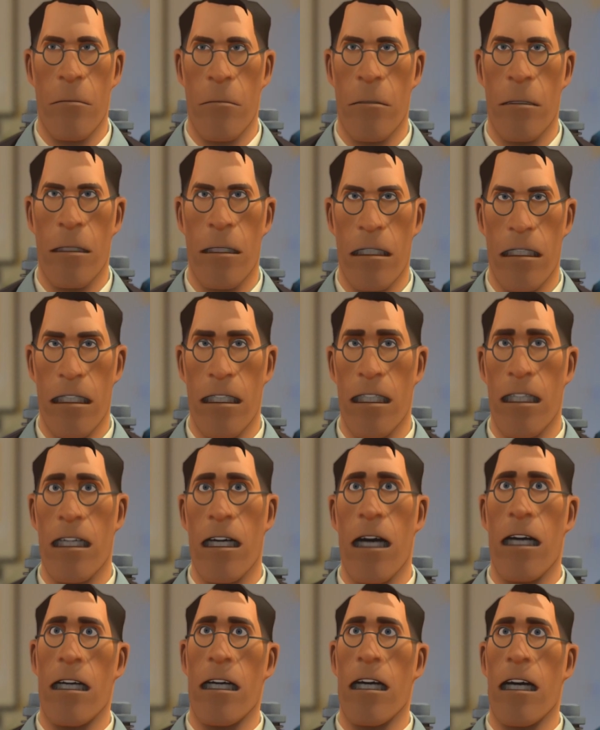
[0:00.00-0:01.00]
It's just the
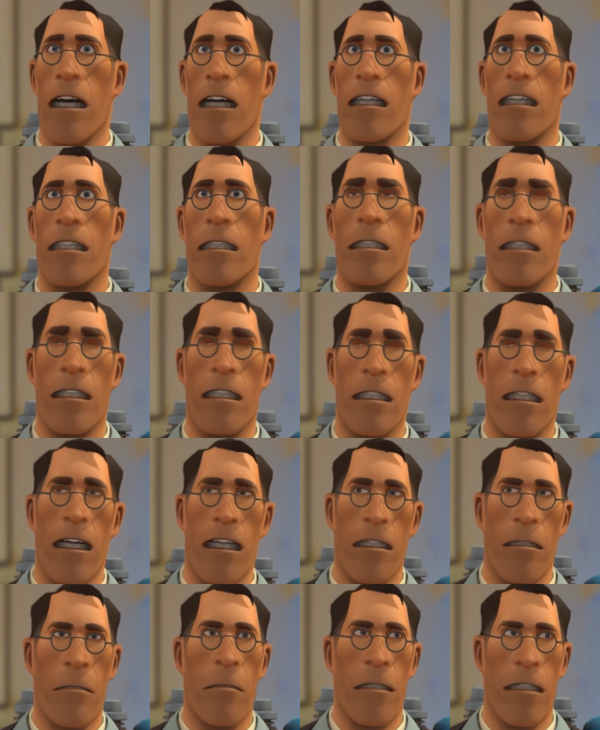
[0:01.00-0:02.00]
audio that's the interesting
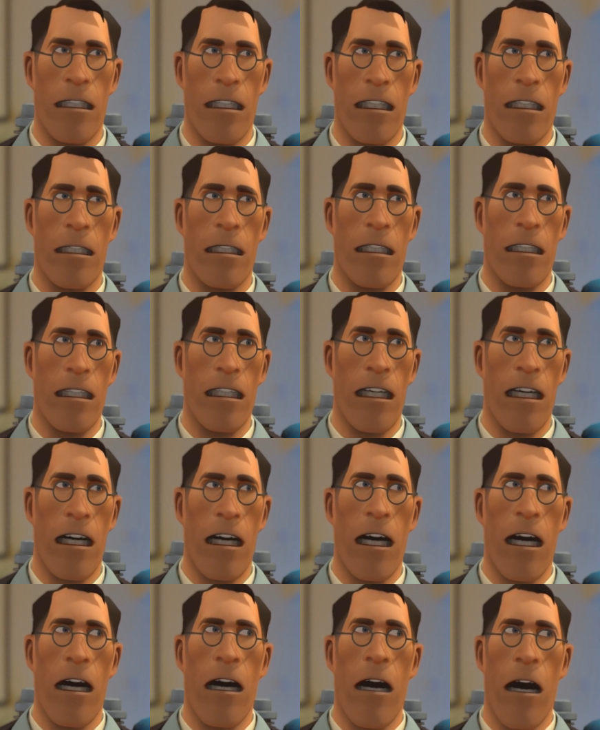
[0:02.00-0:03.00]
part.
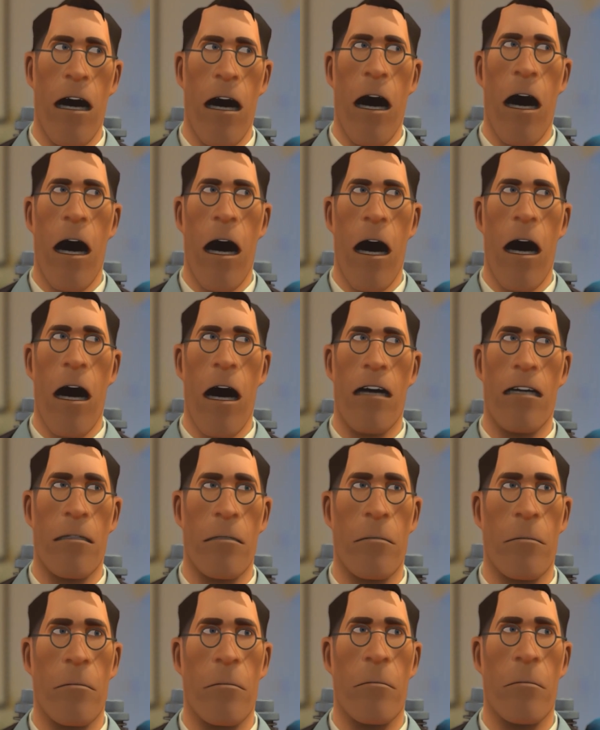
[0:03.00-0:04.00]

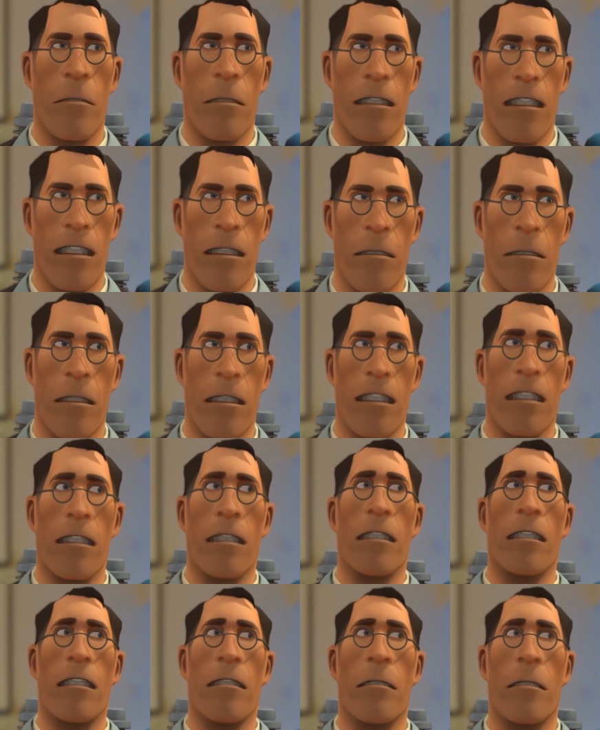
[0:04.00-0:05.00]
Now to
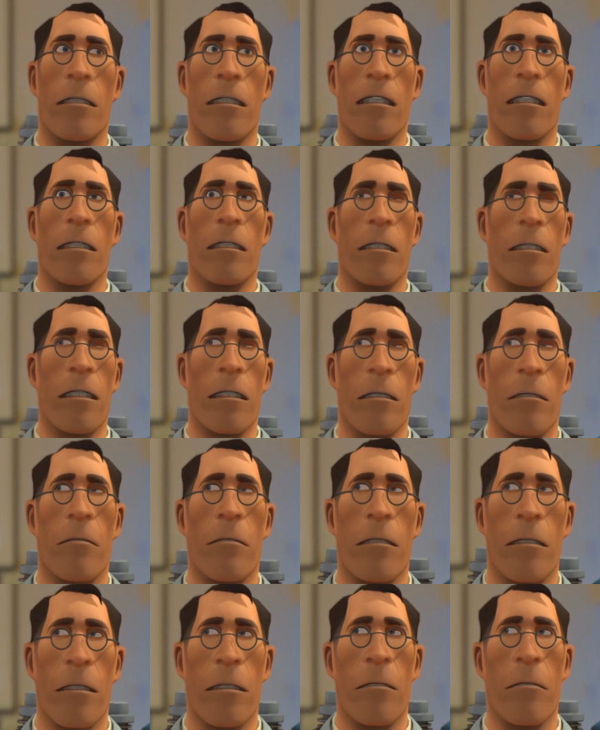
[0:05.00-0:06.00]
quickly talk
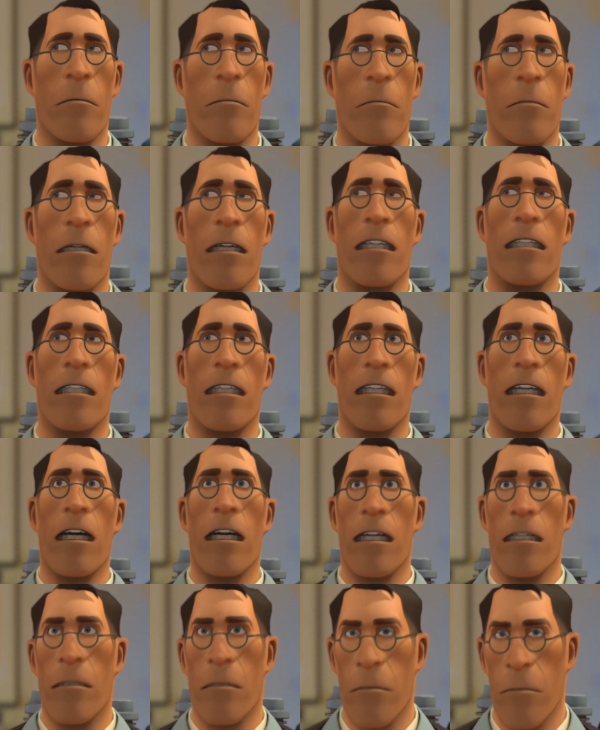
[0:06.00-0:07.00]
about my
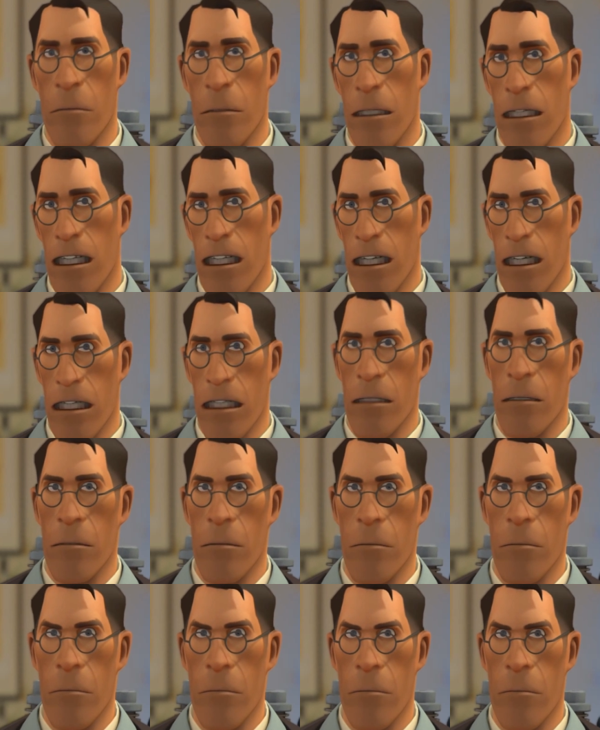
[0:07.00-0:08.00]
job position,
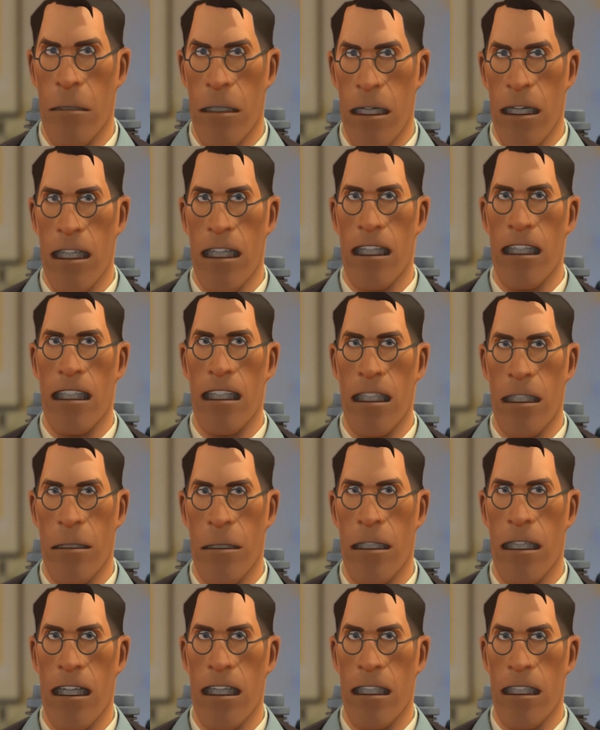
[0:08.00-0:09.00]
because
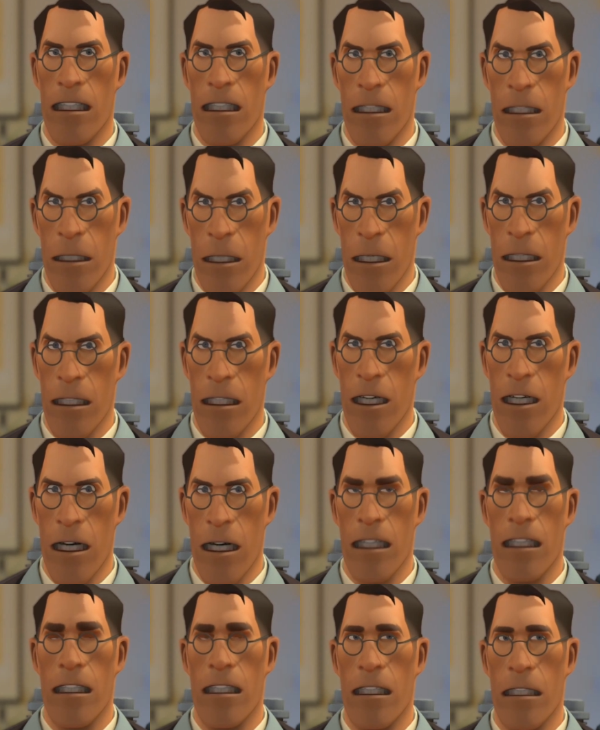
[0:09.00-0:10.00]
as you all know,
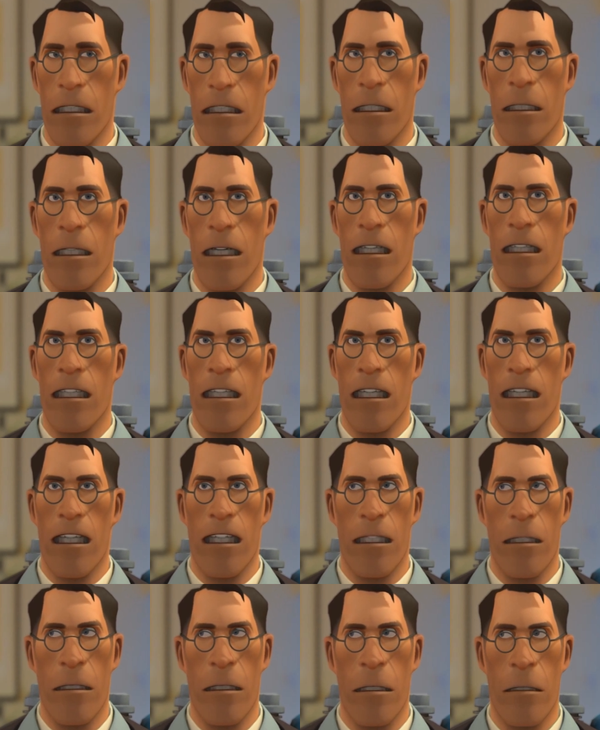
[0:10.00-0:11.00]
my boss
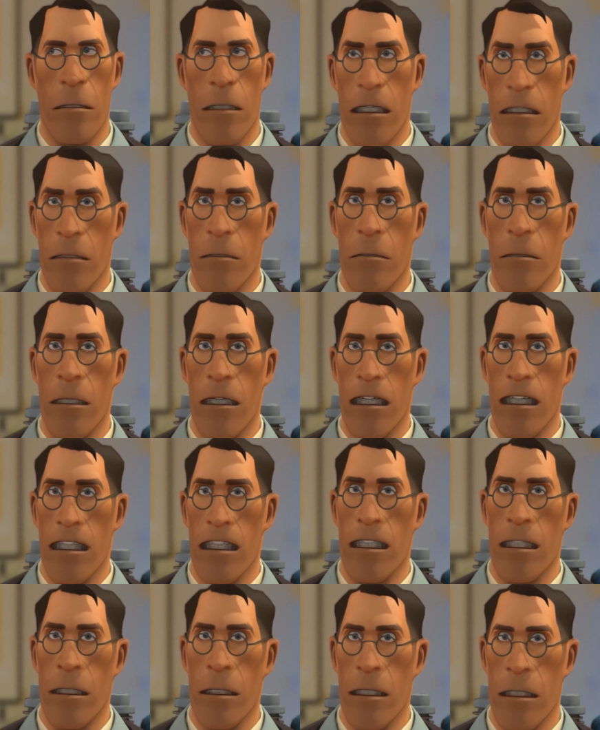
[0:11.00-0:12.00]
has been giving me a lot of
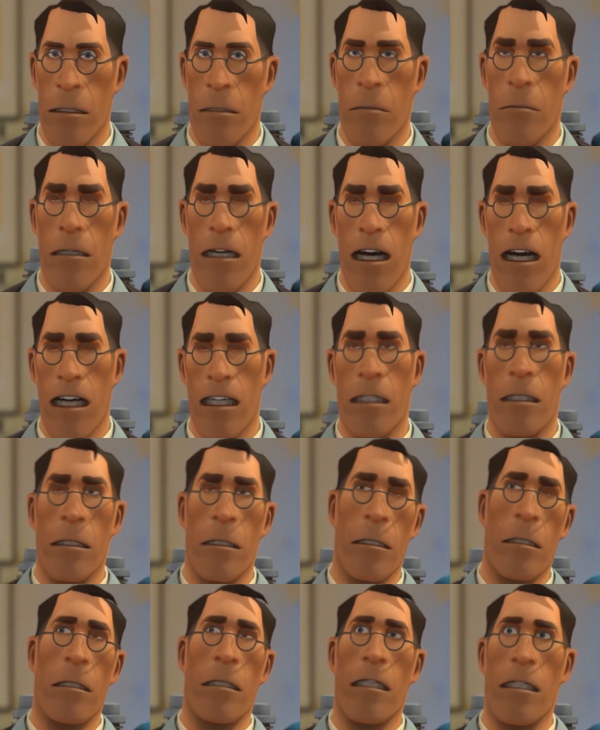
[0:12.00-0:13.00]
crap. She has been
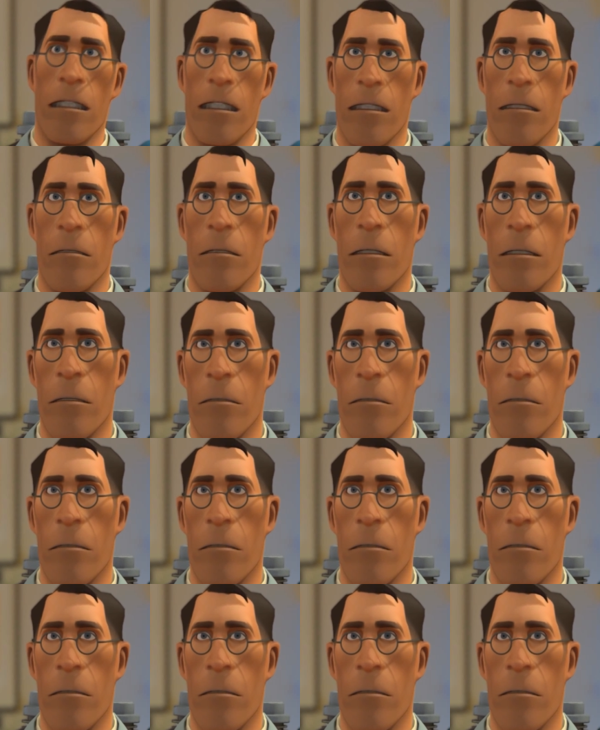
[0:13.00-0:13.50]
bullying me.